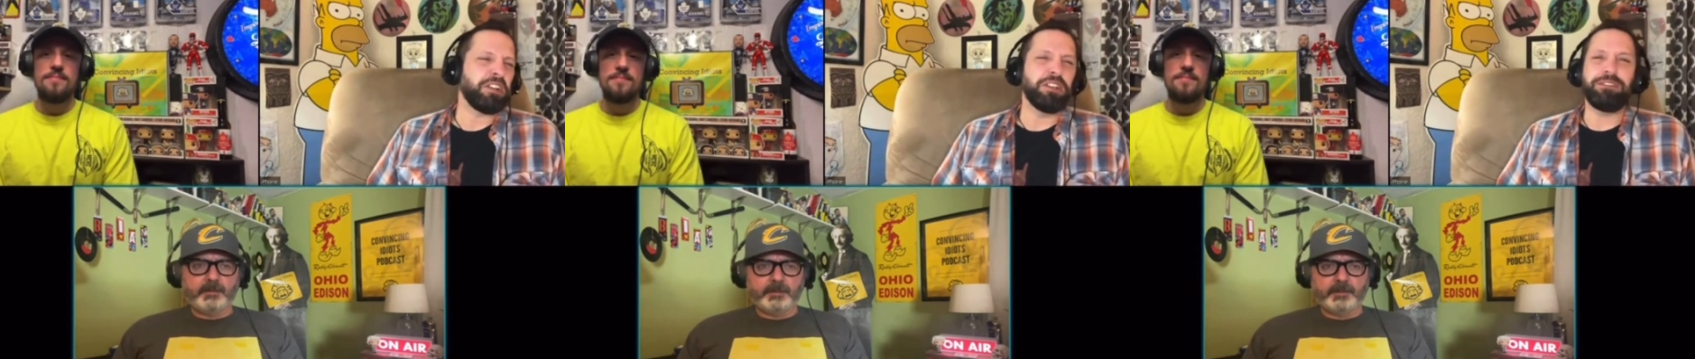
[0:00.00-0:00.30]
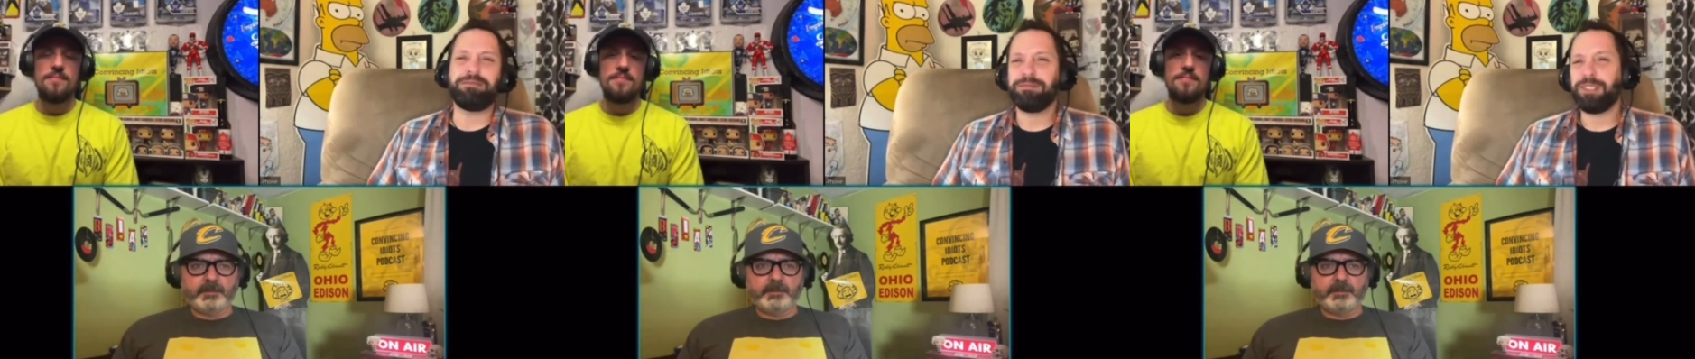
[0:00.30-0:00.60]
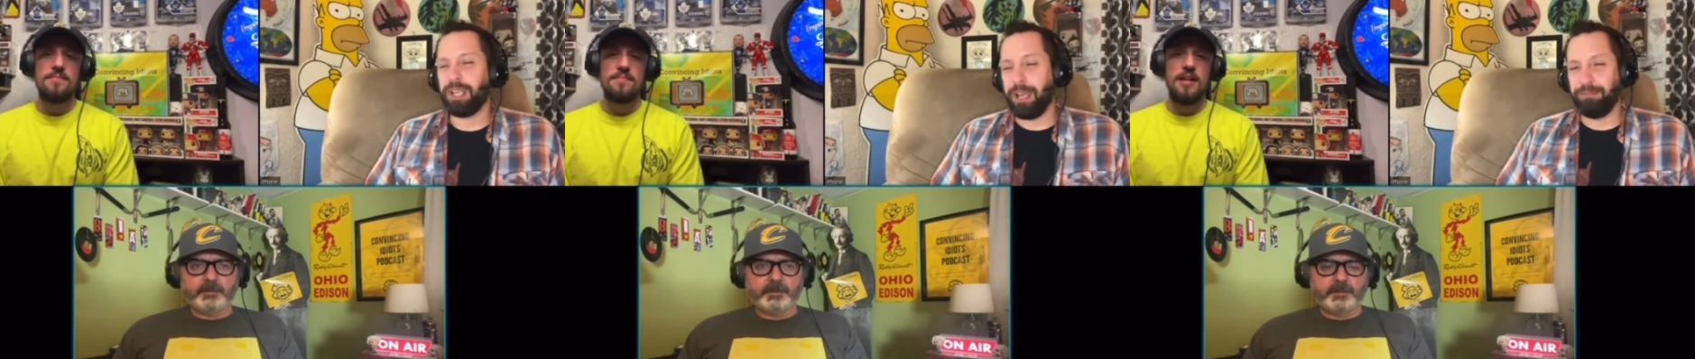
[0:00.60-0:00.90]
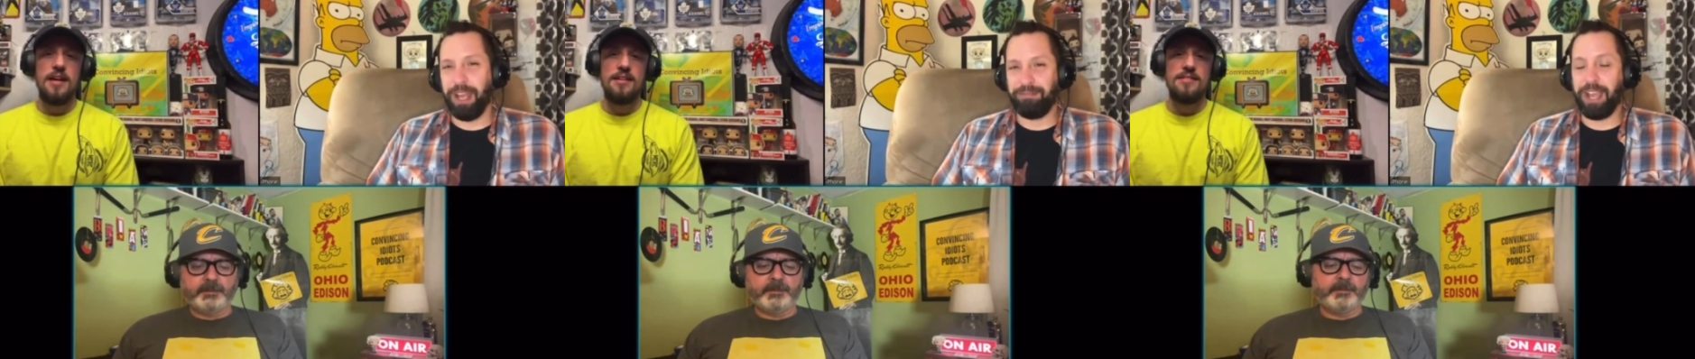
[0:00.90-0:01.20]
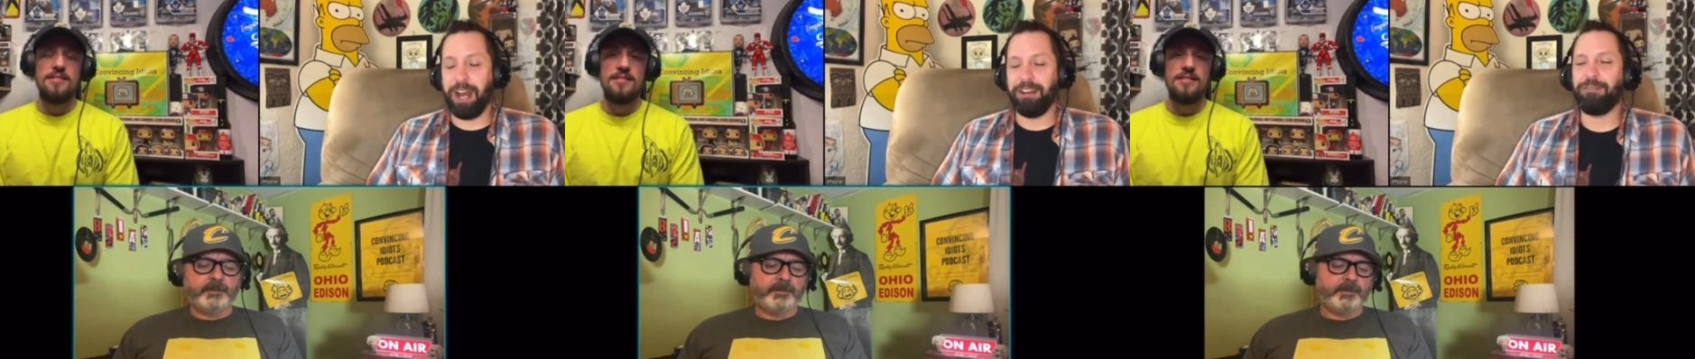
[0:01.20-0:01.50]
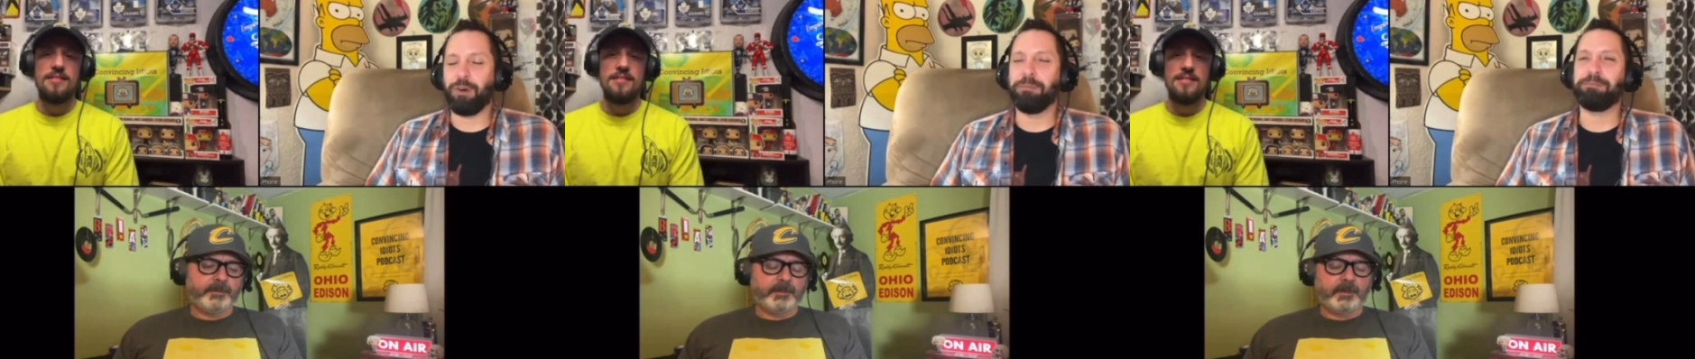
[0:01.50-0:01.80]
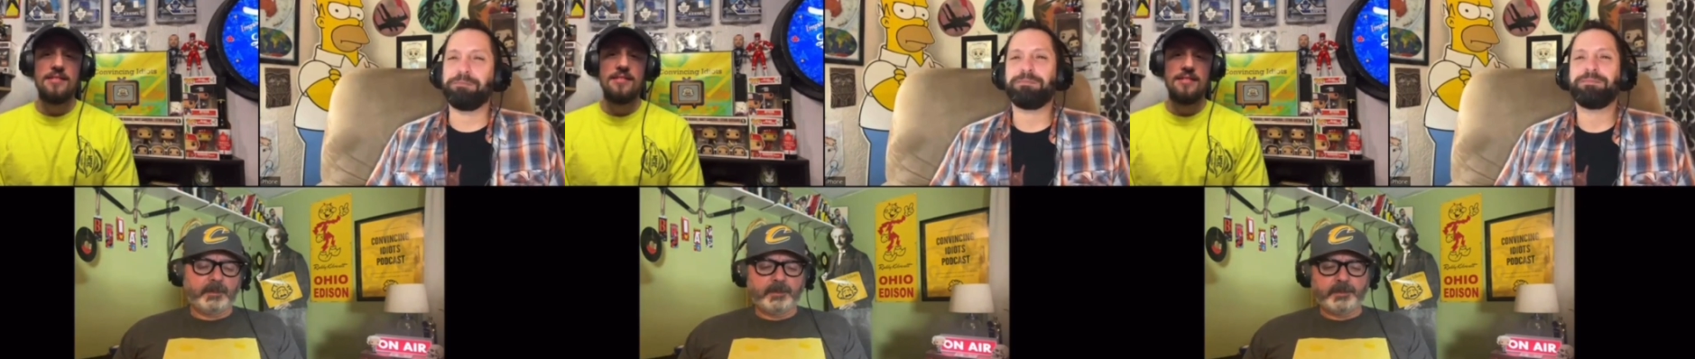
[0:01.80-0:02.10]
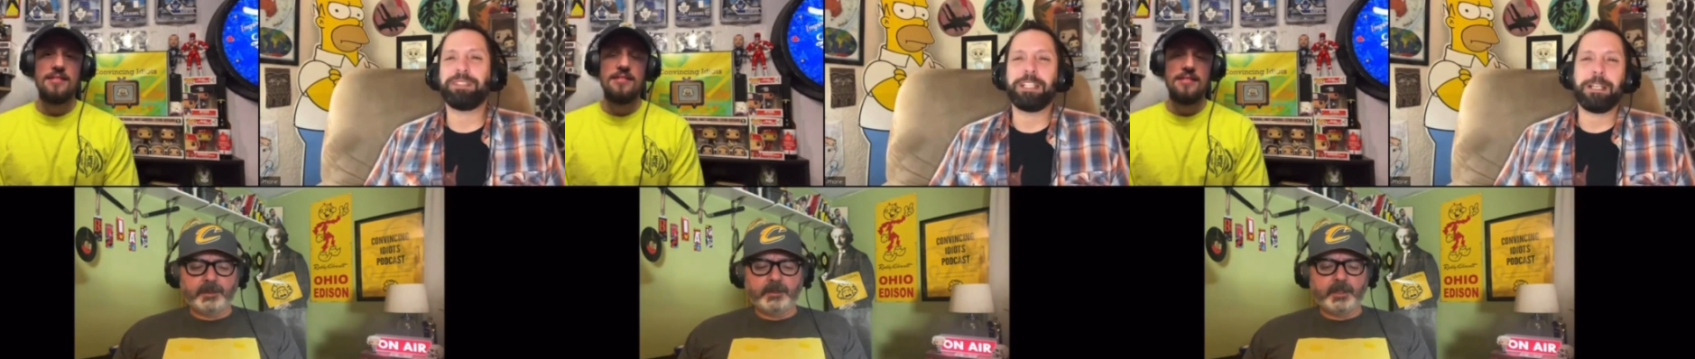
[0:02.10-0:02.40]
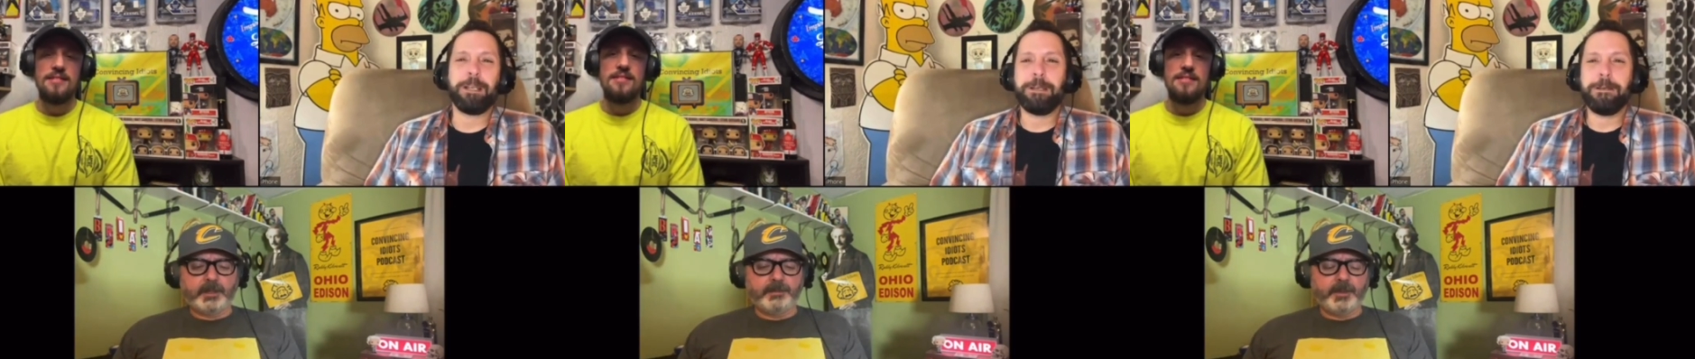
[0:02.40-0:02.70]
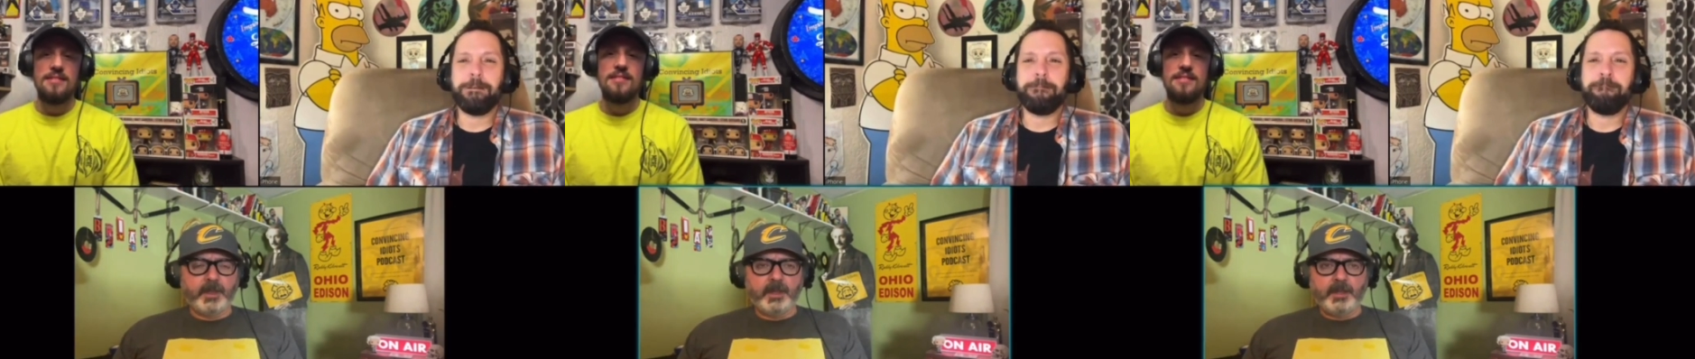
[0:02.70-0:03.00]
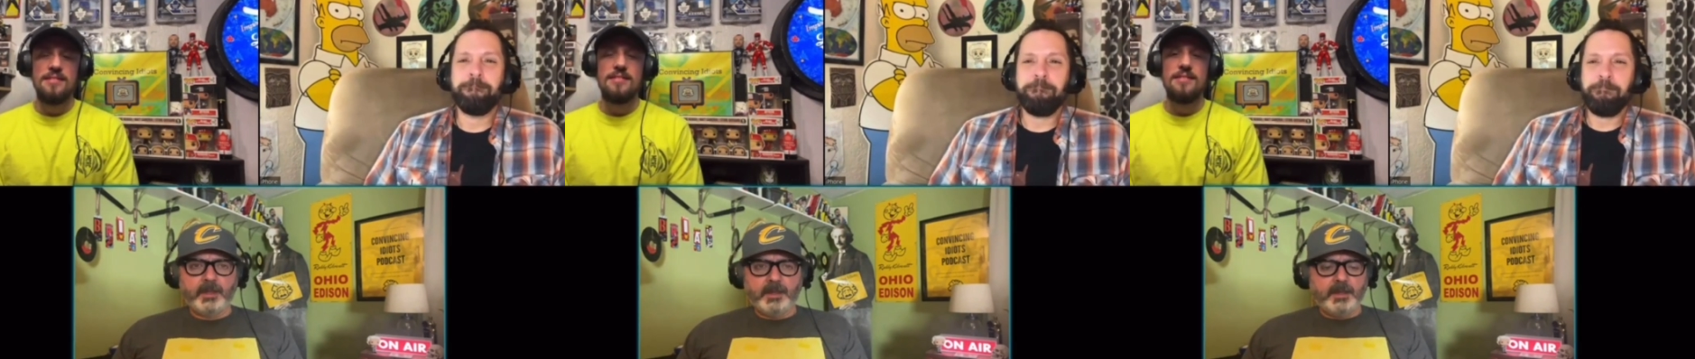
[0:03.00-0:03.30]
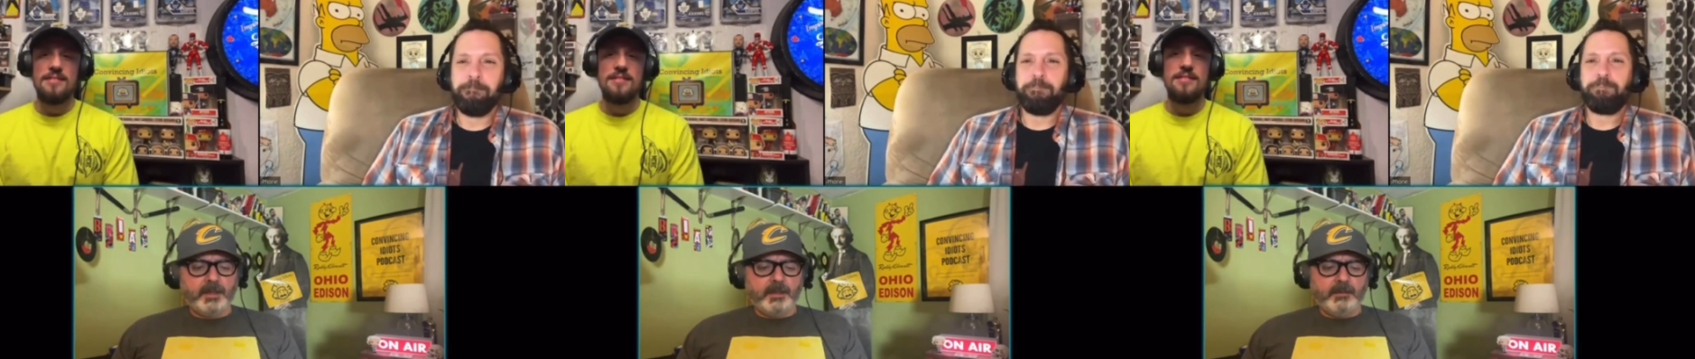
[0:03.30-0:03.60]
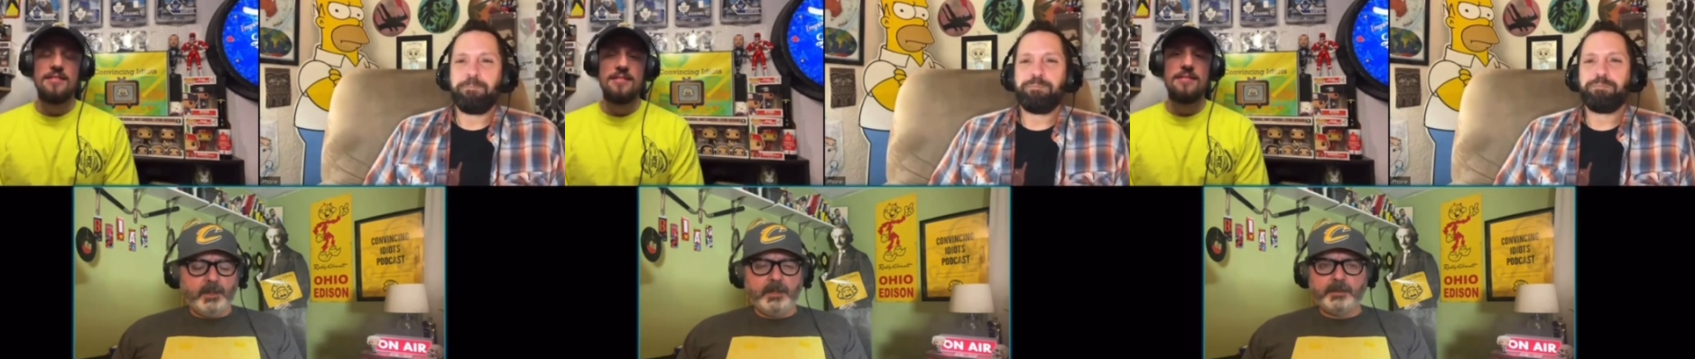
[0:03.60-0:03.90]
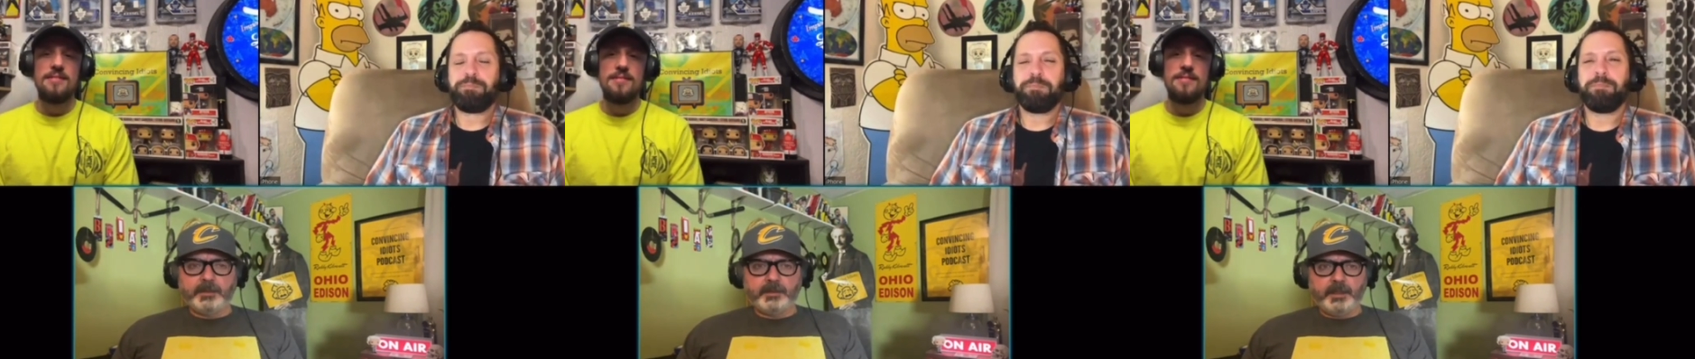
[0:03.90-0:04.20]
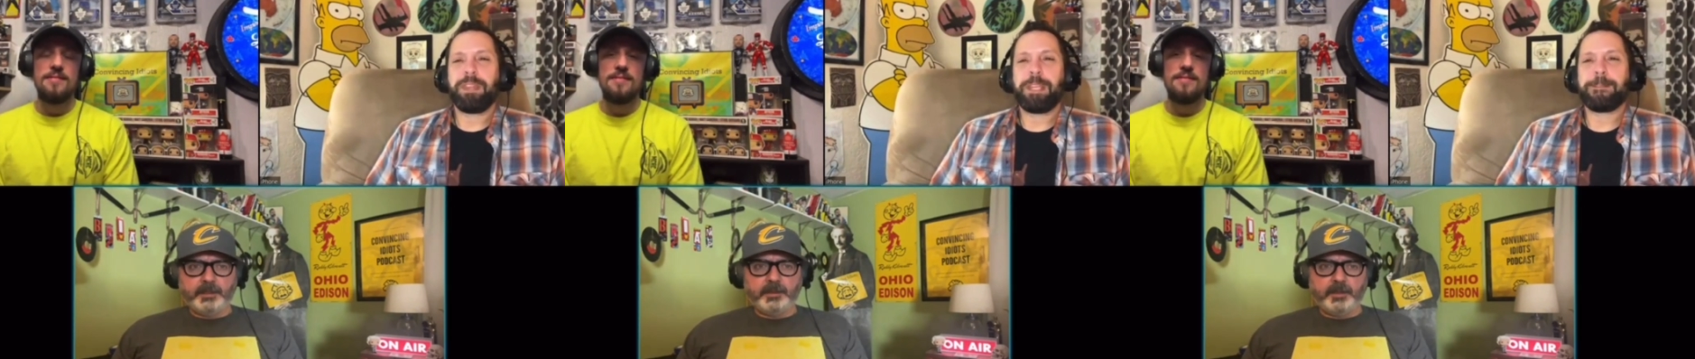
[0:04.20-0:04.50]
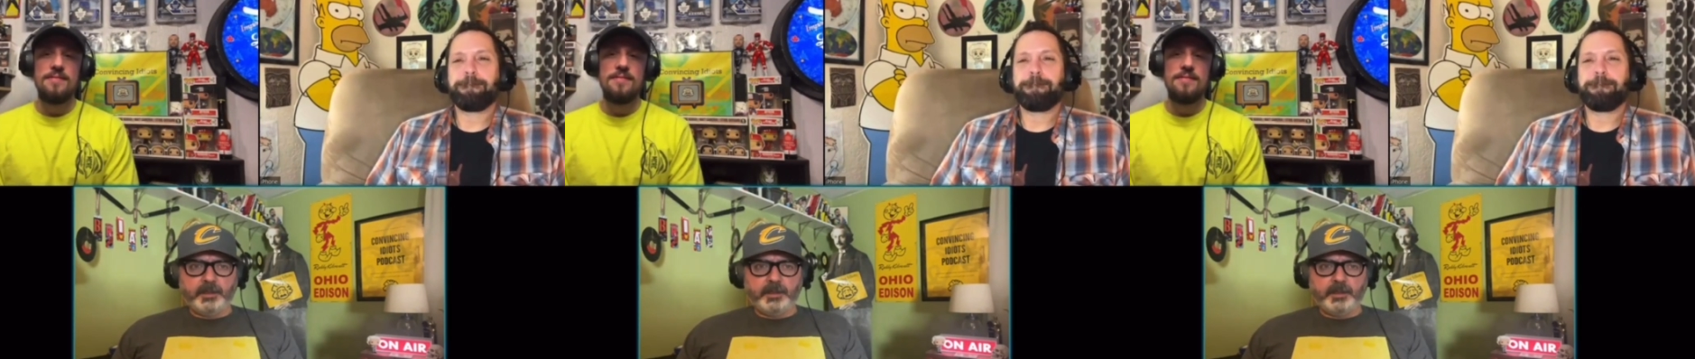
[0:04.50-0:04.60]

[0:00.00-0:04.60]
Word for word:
Speaker 1: good. I, yeah. I've got it for them.
Speaker 2: Okay. Well, it's it's you